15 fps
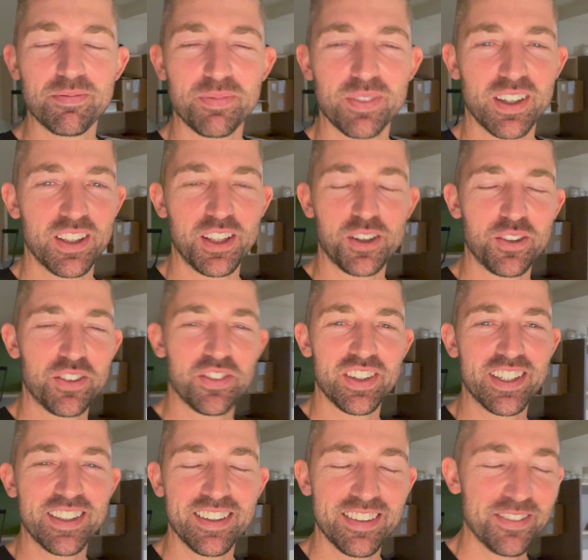I thought it was
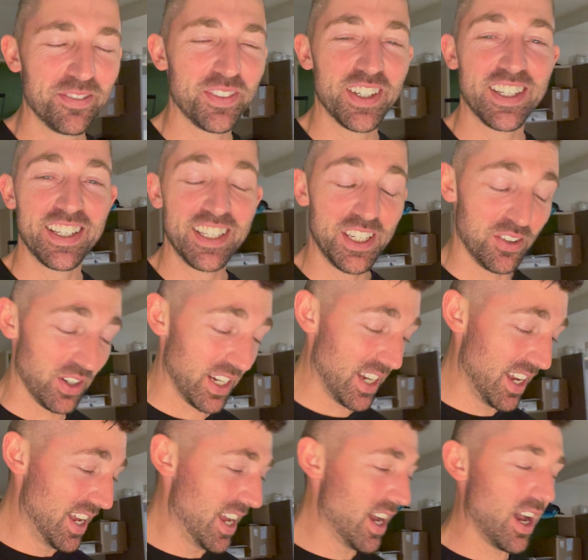funny, but anyway.
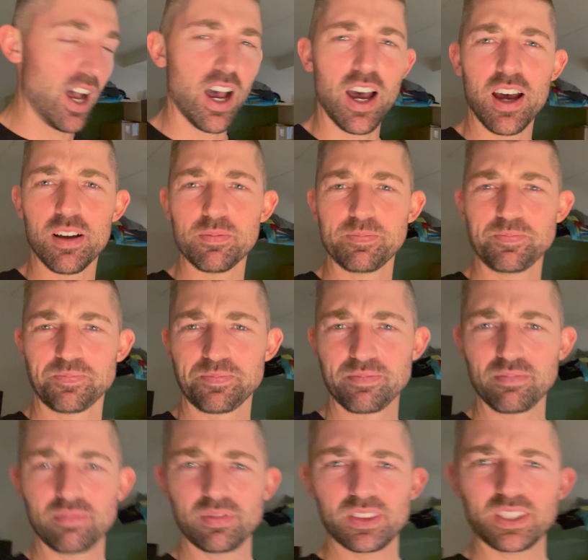Um,
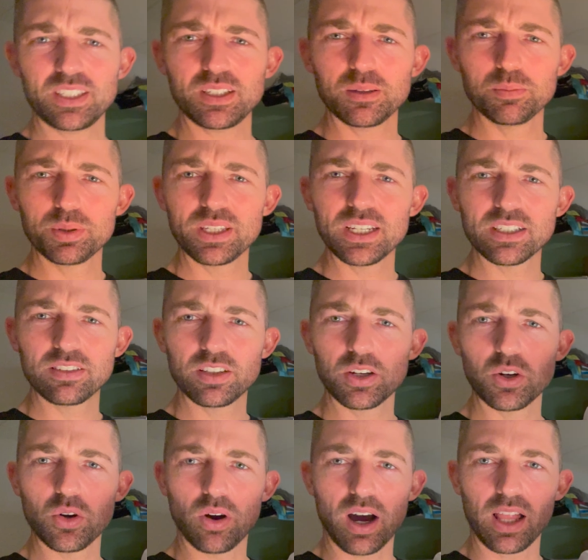but yeah,
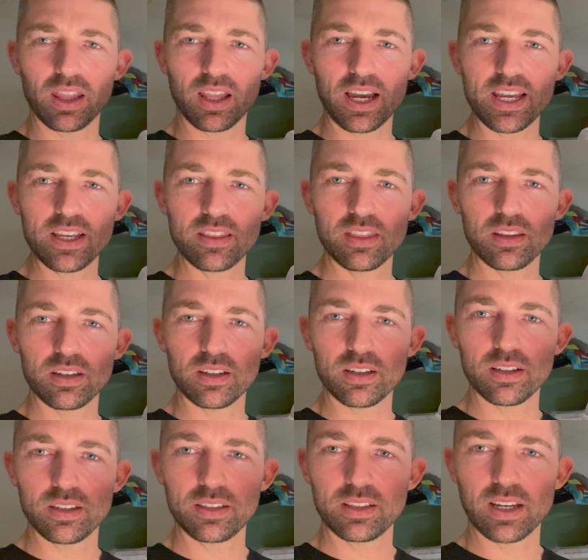so I like the,
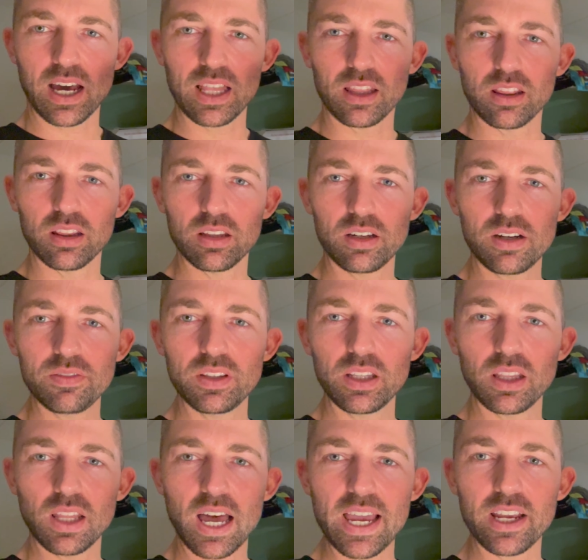I love the
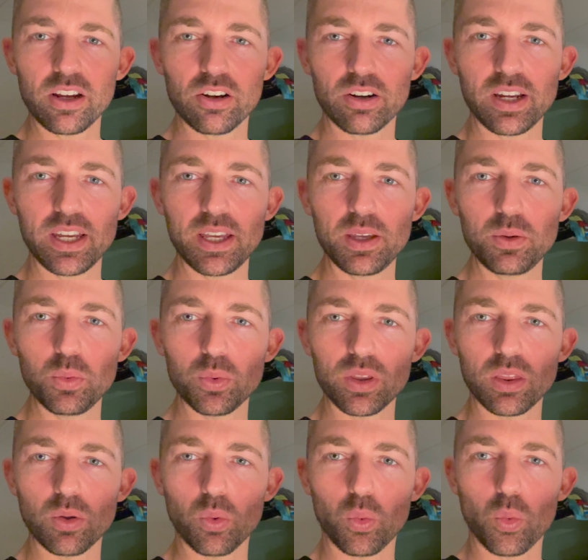light gray with
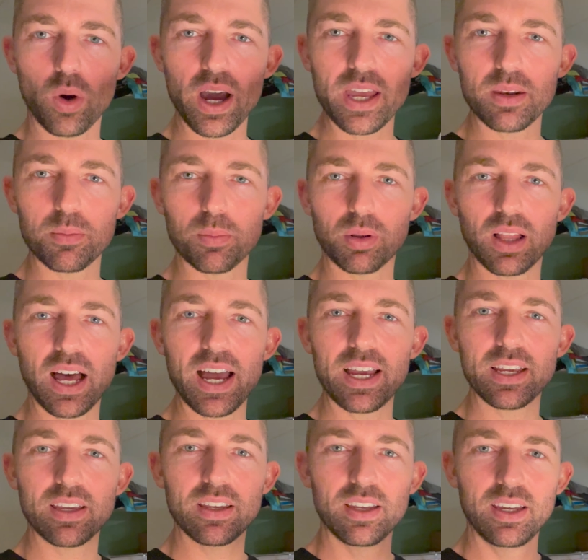the white and
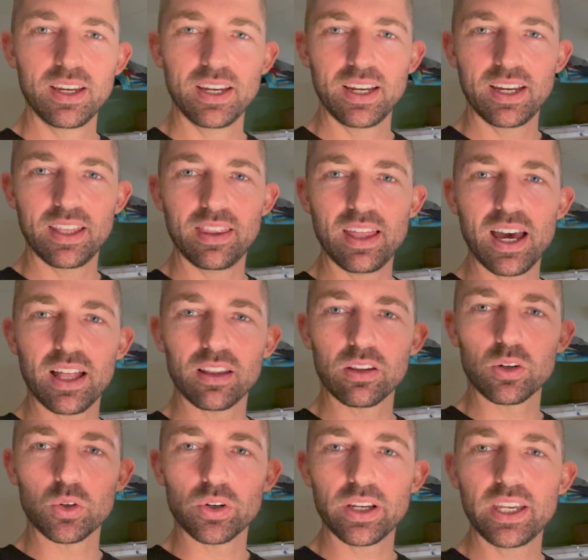black and that
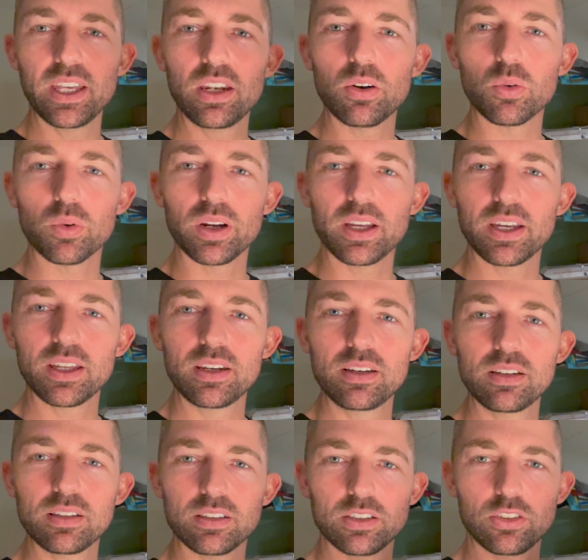little hint of
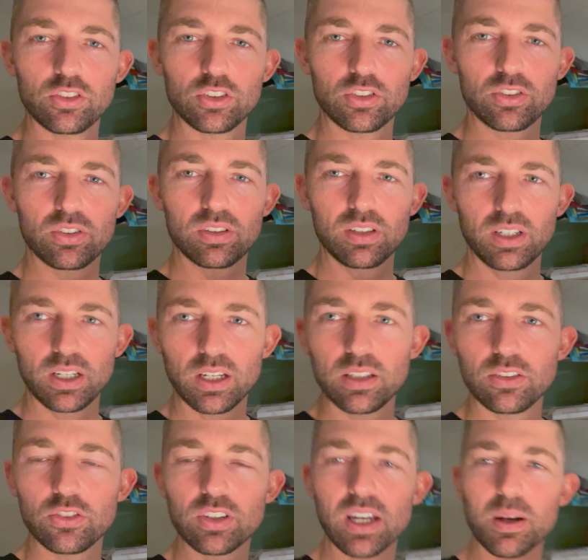red. It just,
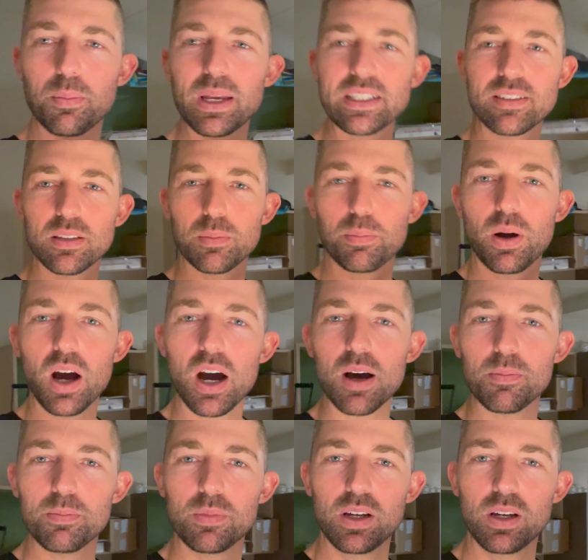just kind of makes it pop.